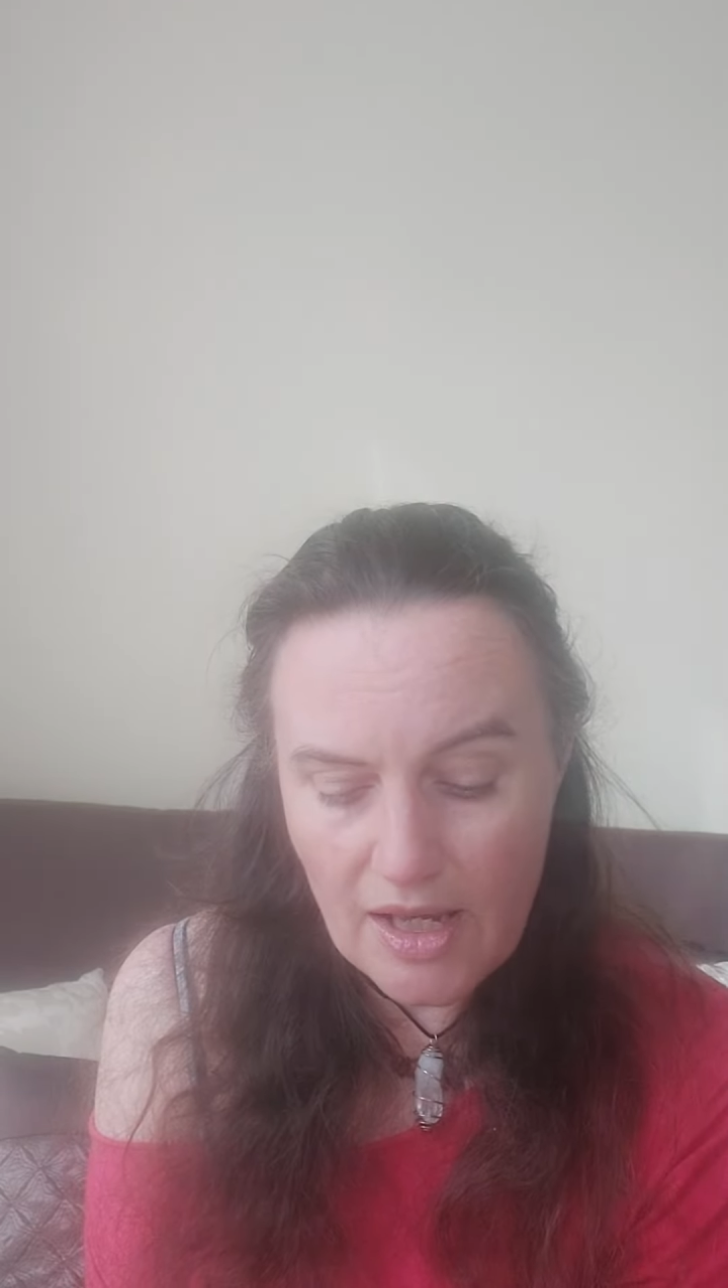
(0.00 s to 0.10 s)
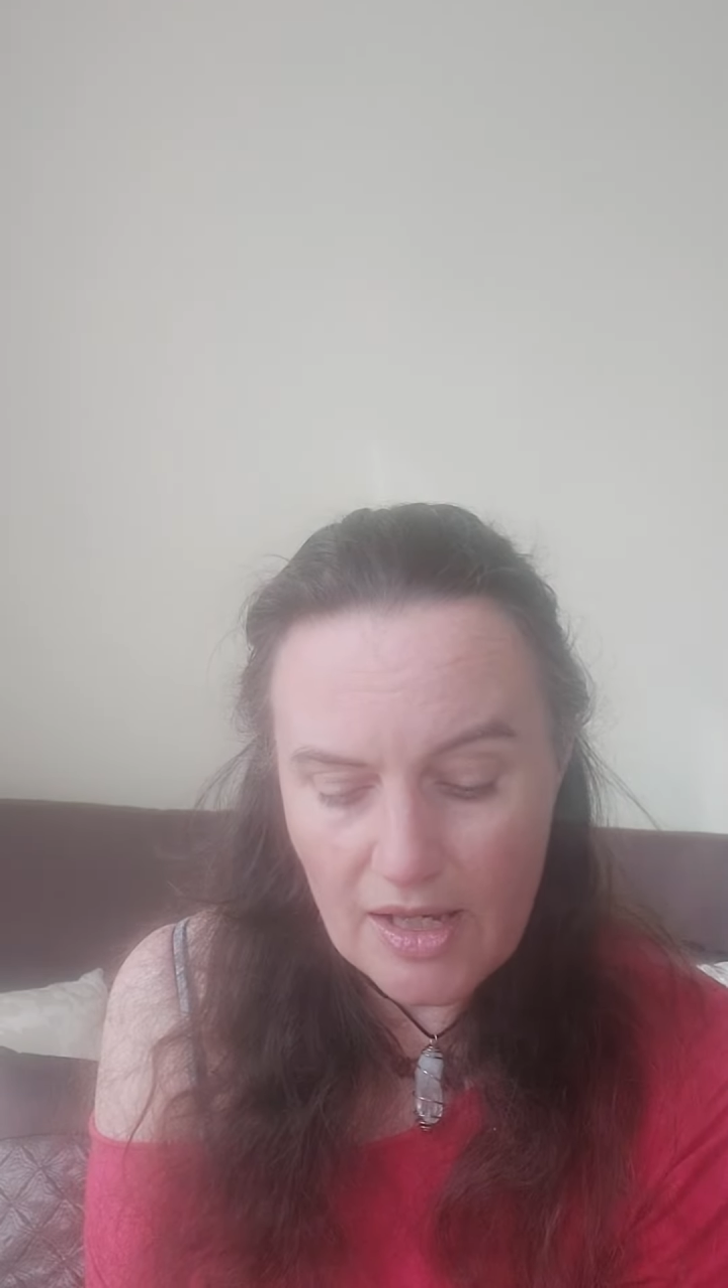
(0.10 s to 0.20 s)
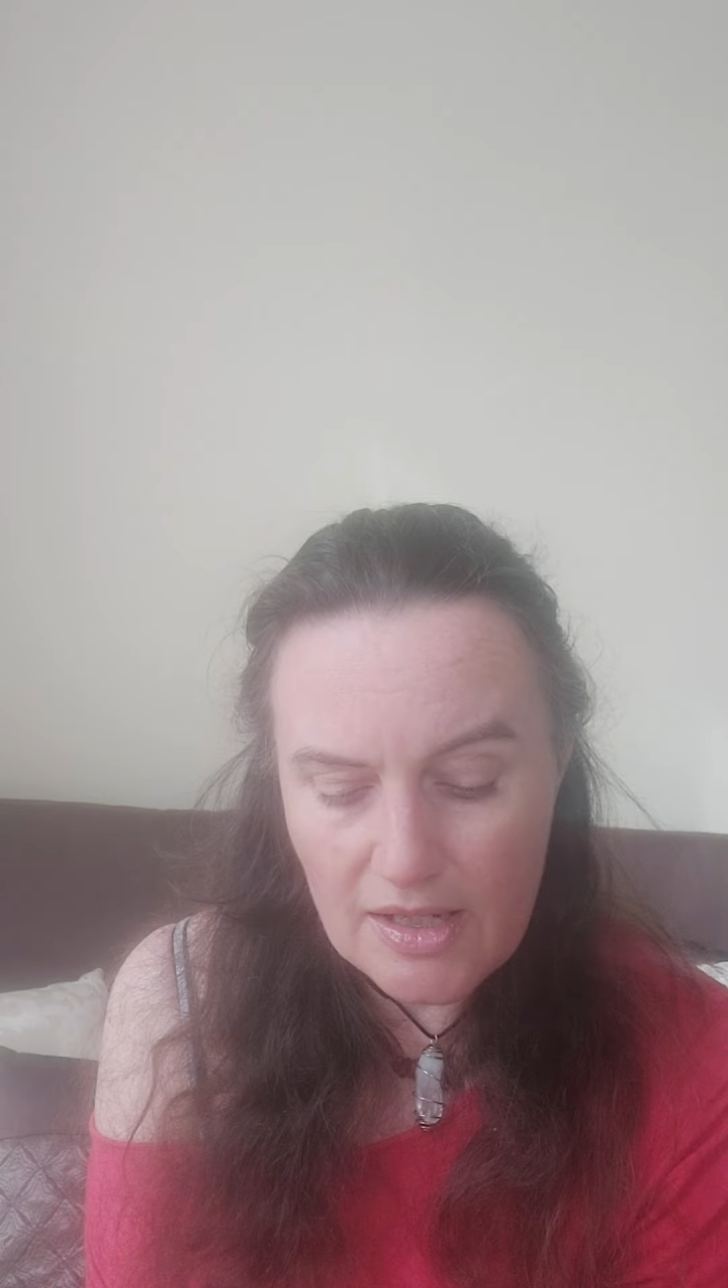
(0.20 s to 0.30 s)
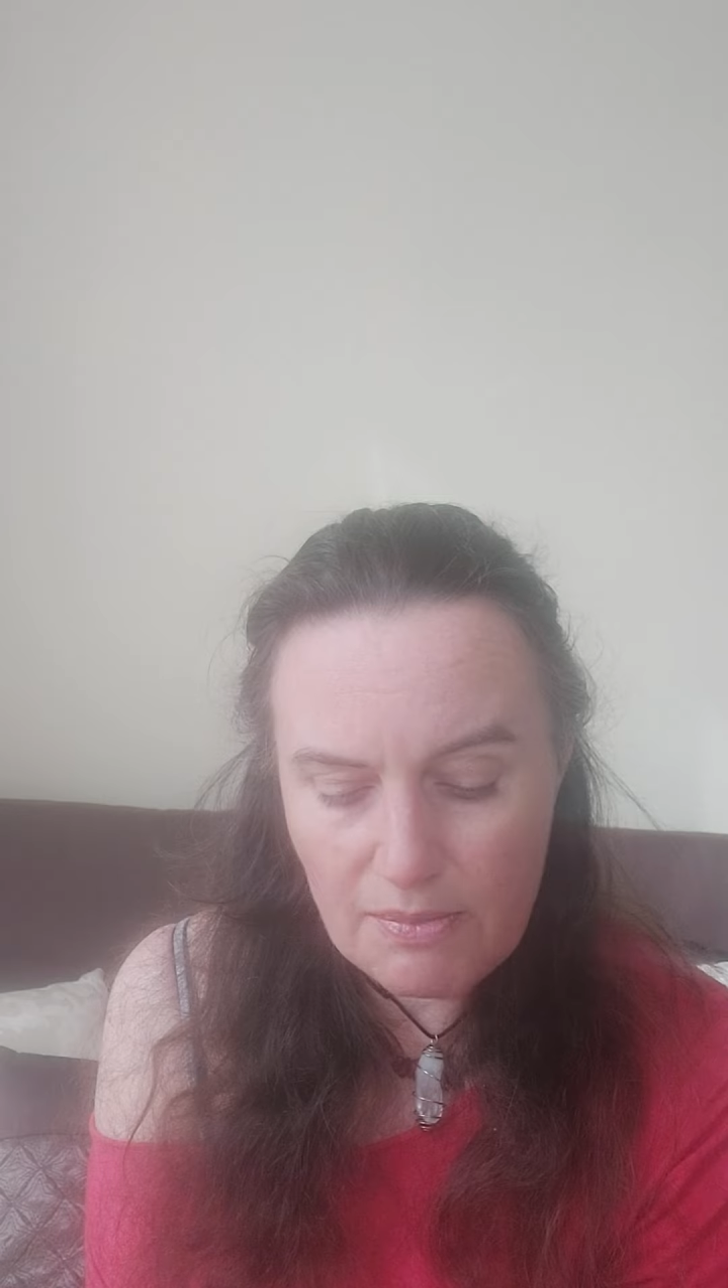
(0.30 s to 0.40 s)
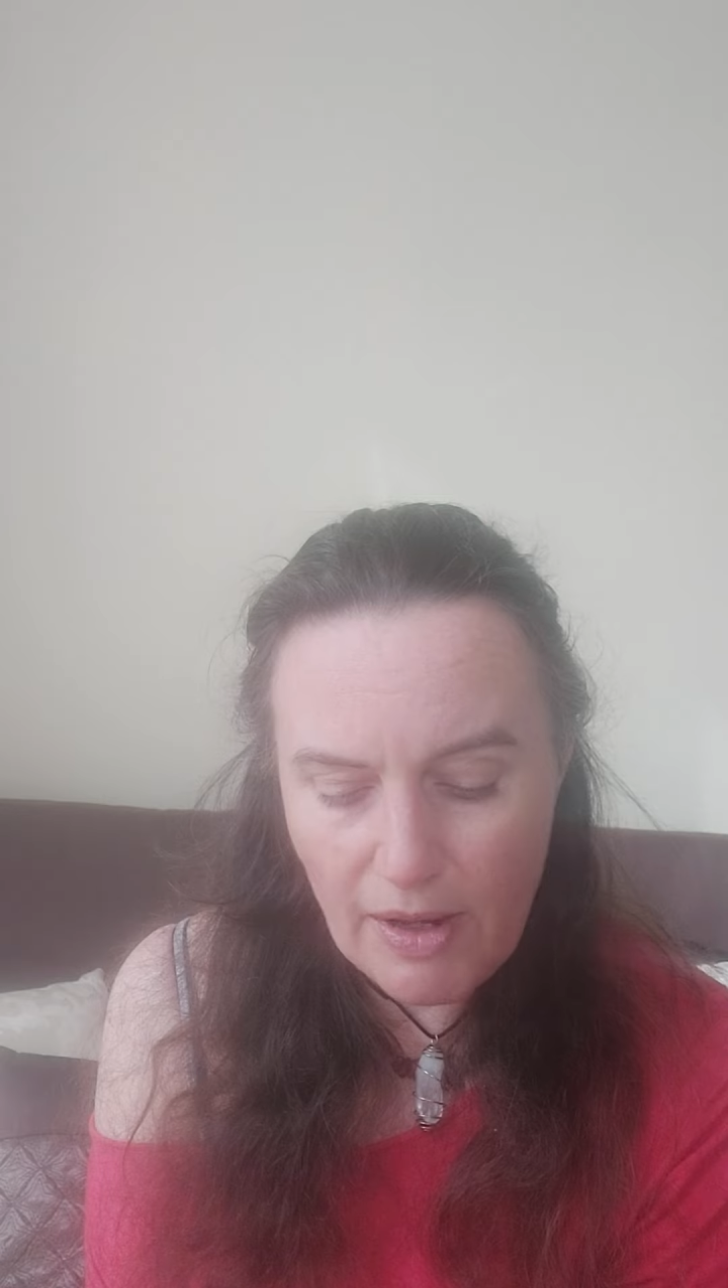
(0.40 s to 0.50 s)

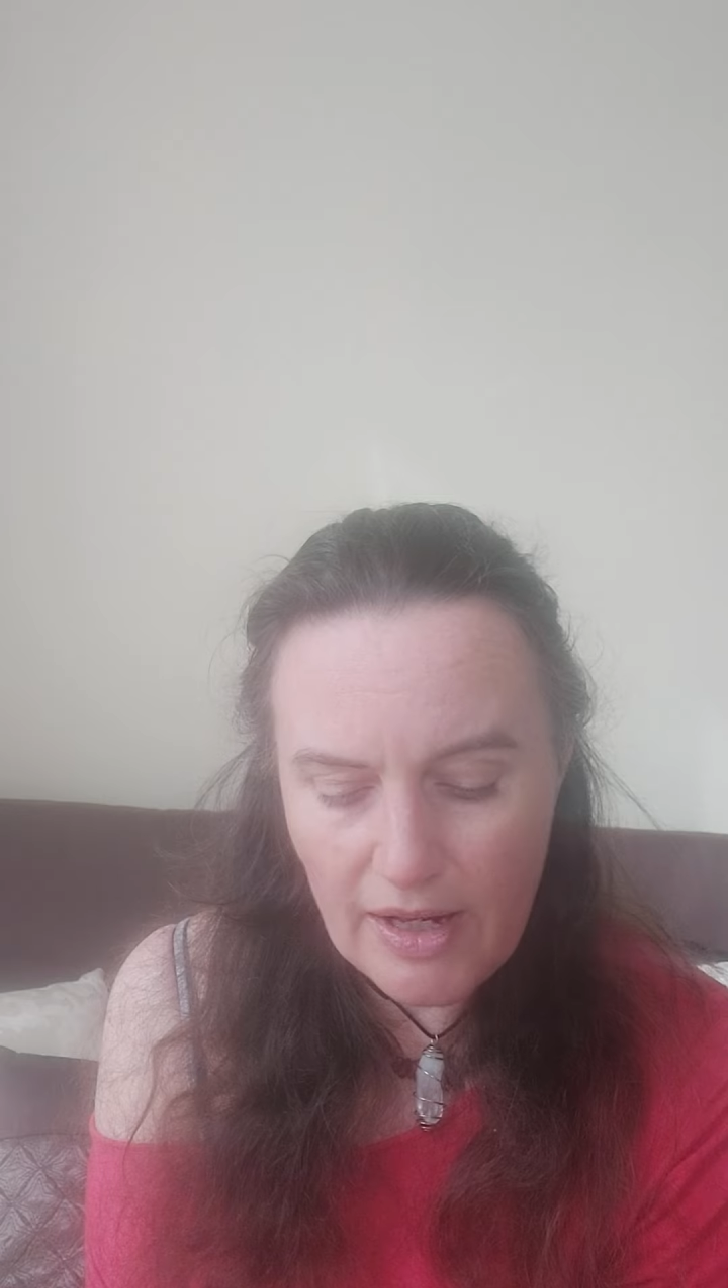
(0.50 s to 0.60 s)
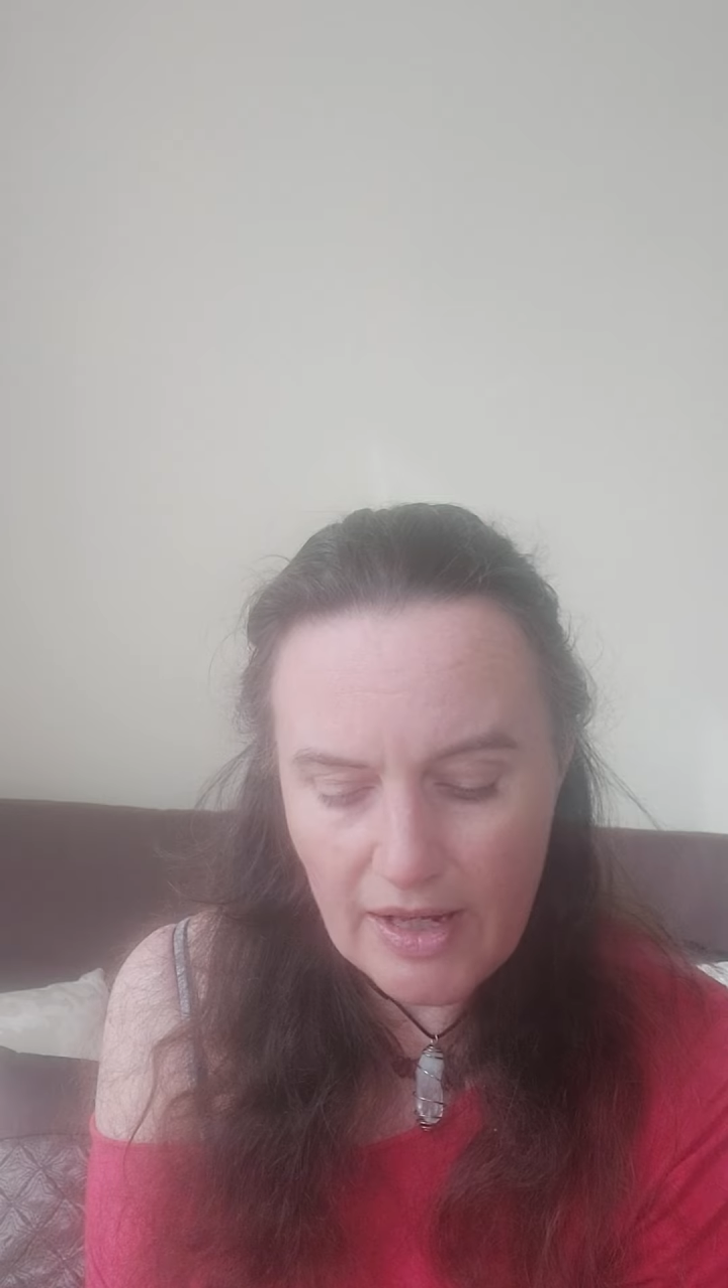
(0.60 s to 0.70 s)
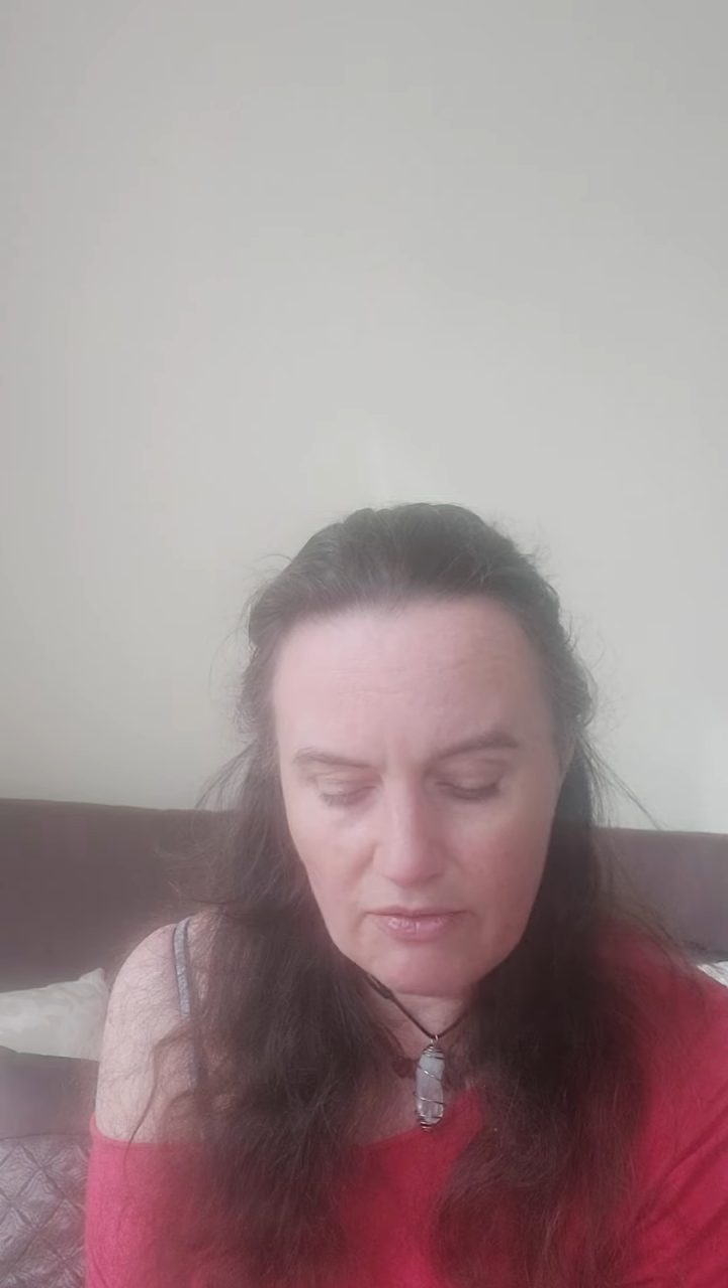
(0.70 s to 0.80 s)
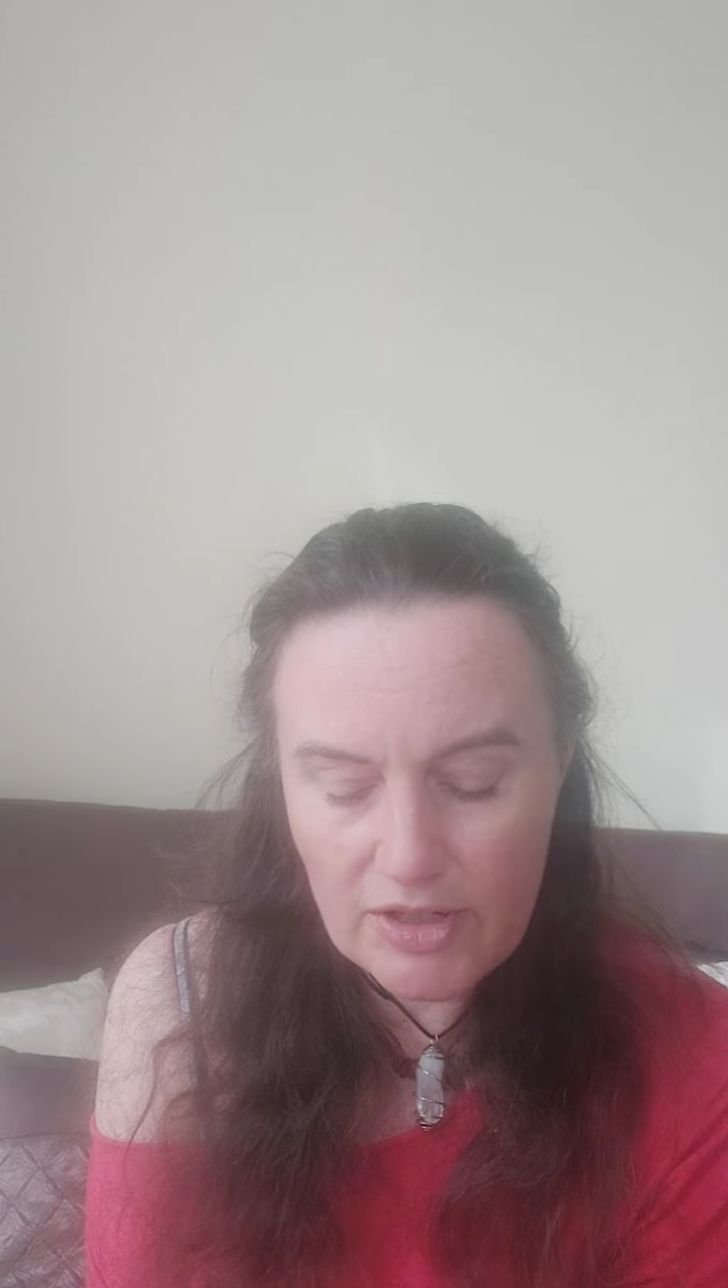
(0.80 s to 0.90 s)
expelling